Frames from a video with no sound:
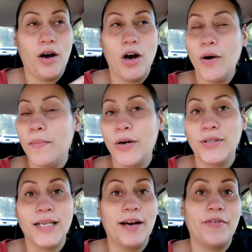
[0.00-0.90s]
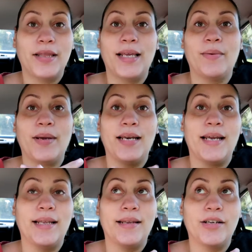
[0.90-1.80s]
almost everything we
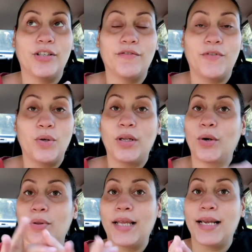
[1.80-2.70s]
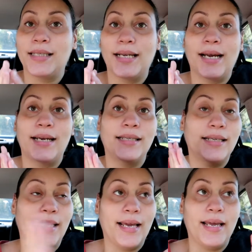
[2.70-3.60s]
need. There's a few little things that I need
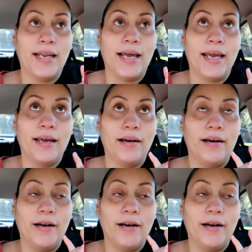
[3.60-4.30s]
to get, like